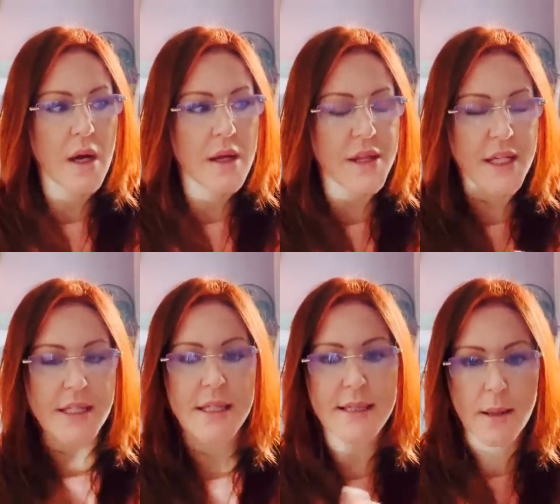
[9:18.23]

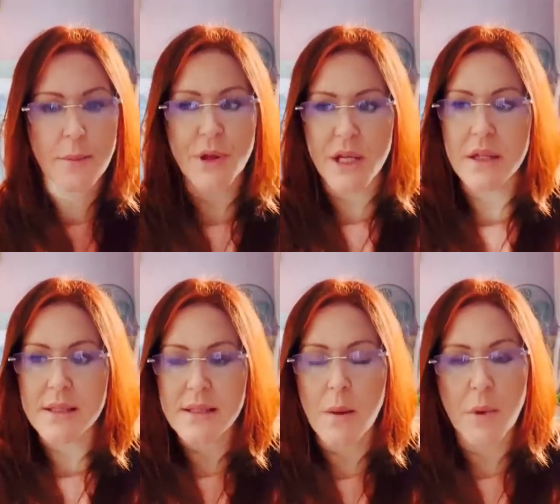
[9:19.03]
this is something that
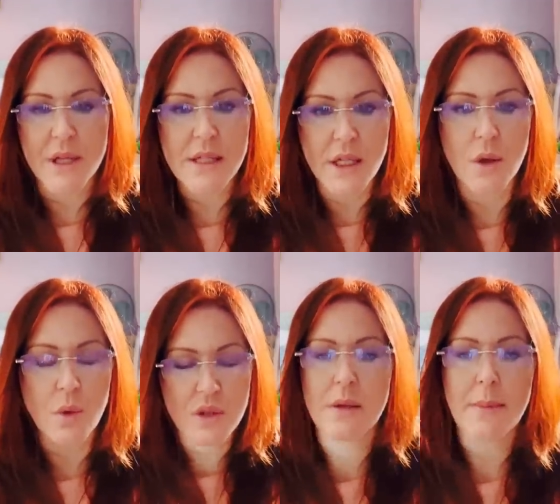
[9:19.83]
someone is going to
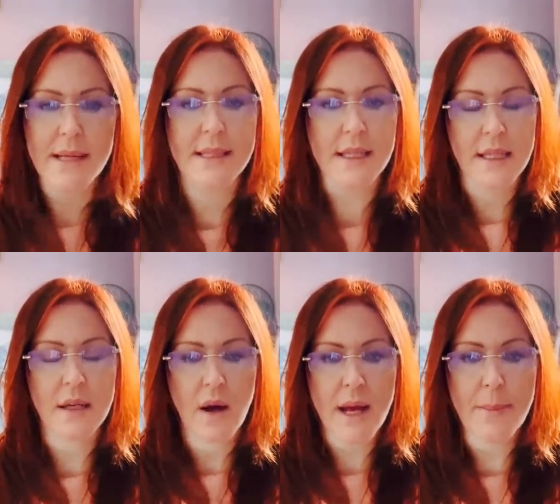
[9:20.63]
automatically
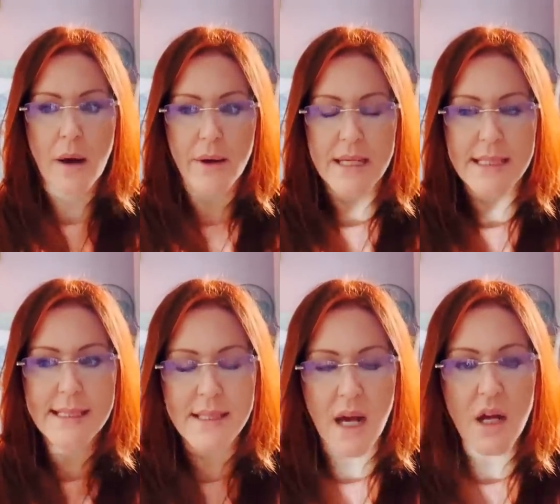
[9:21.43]
lie about. It's
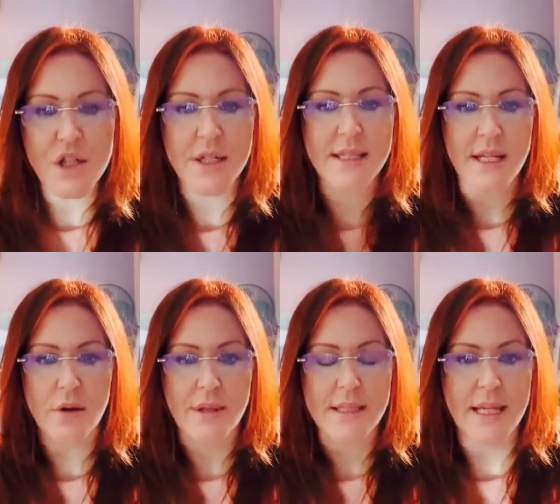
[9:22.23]
such a
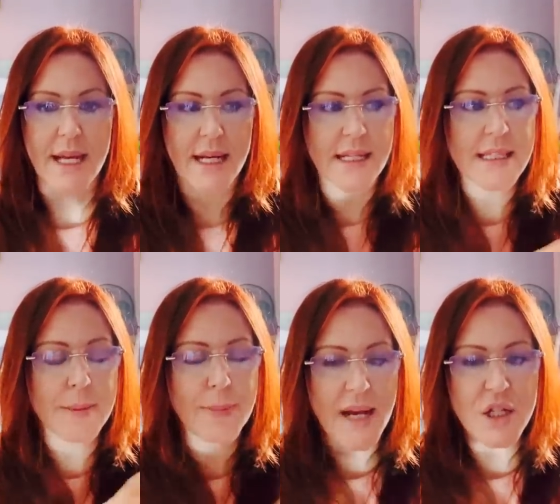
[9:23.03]
serious thing, and
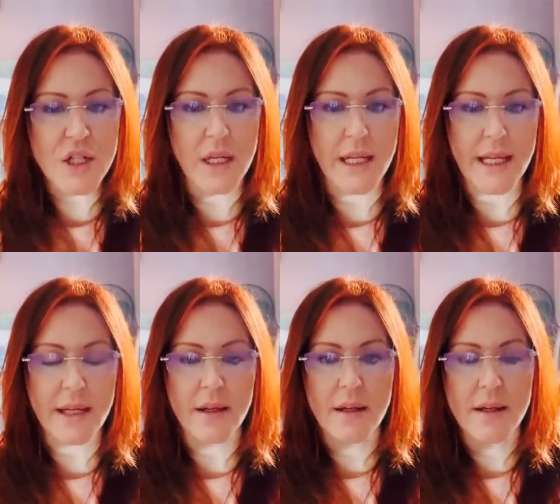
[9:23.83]

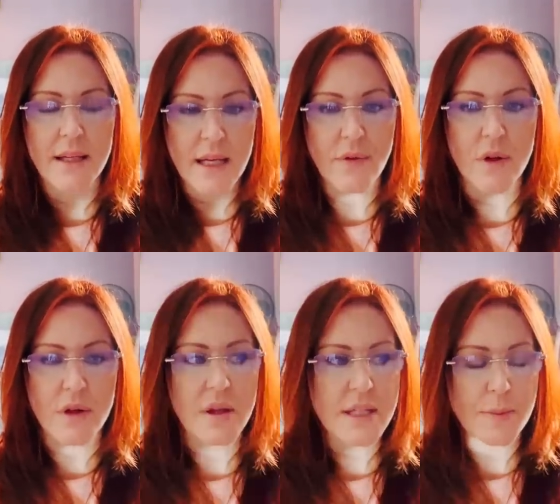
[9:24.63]
especially given
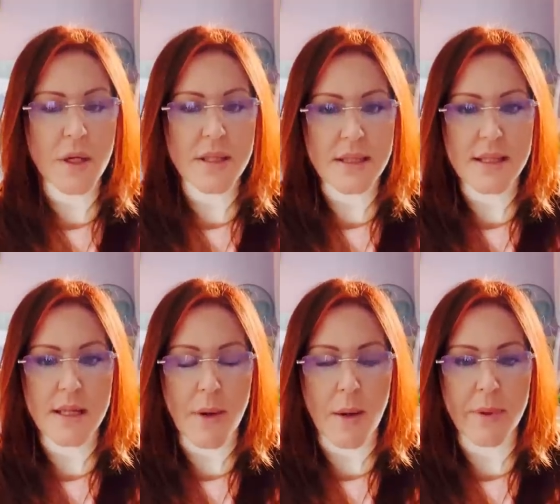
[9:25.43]
that this person is in
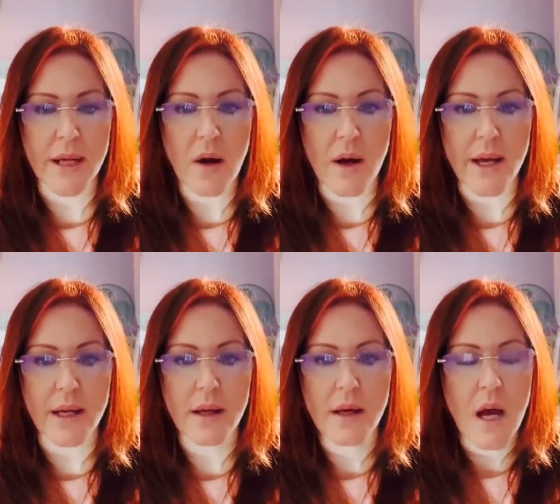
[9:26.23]
the public eye.
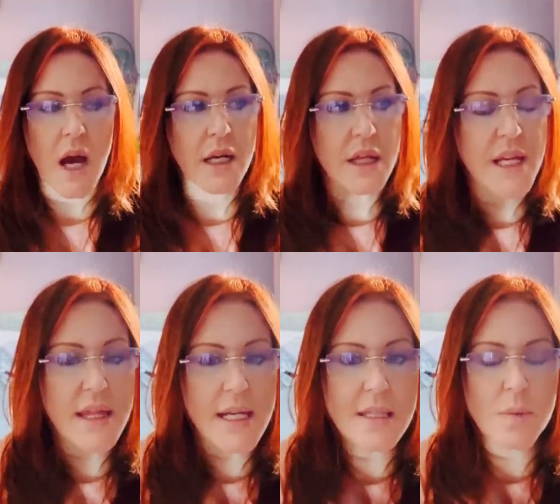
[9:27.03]
And I
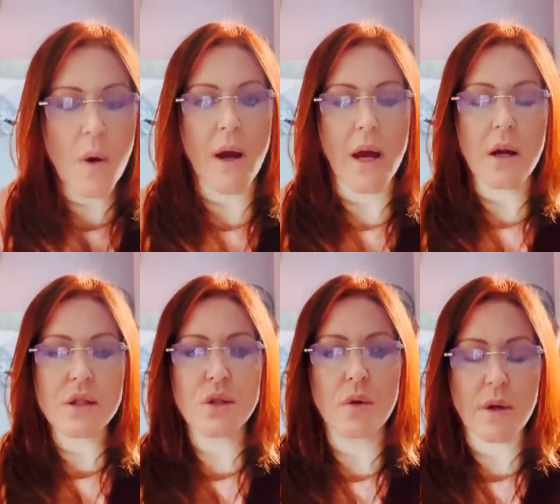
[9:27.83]
think that's why her
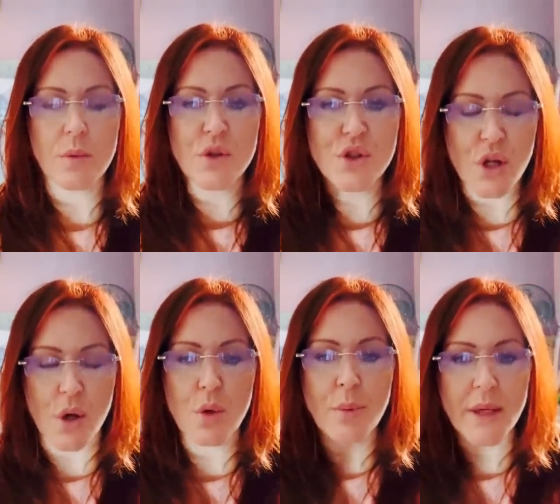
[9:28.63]
story was
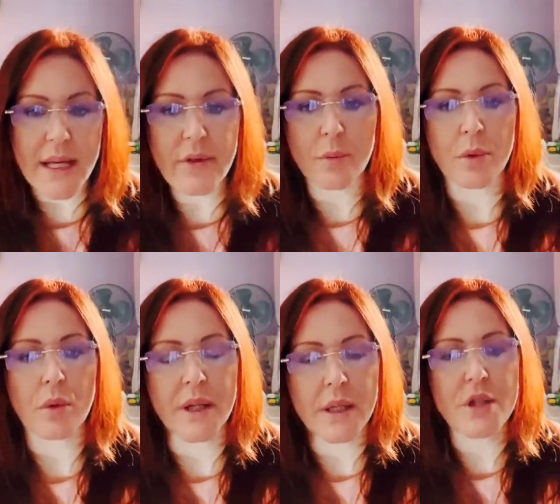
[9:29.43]
so
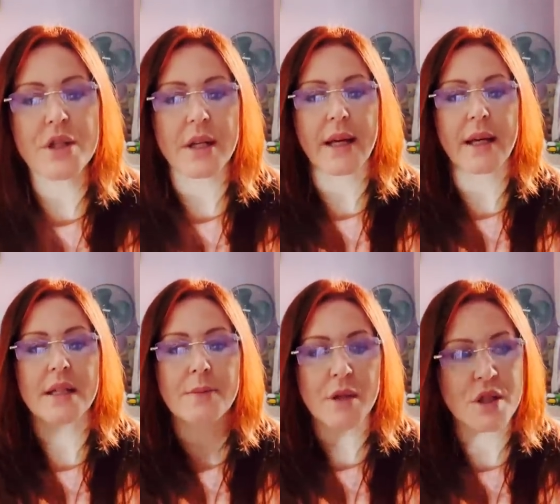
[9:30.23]
believable initially,
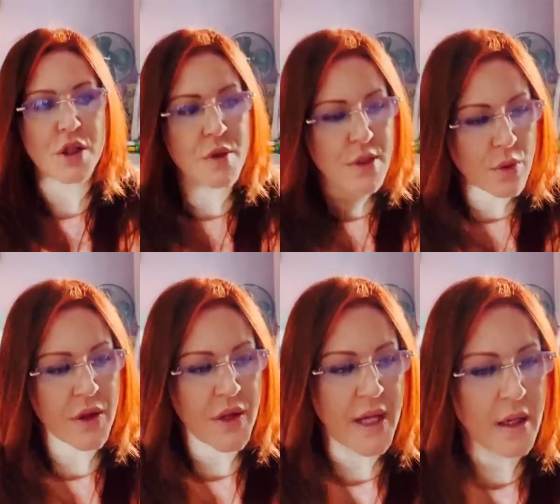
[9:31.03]
is because you sort
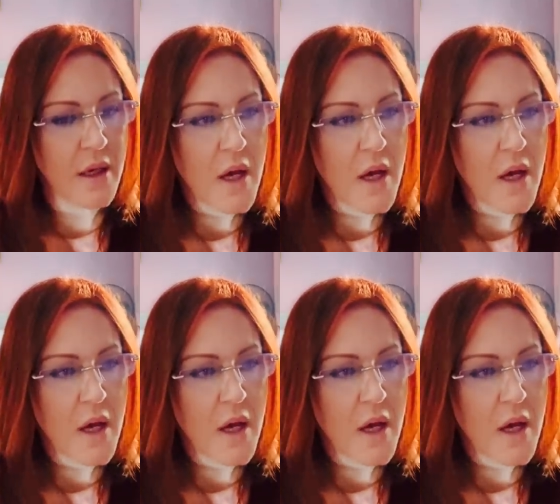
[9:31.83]
of think,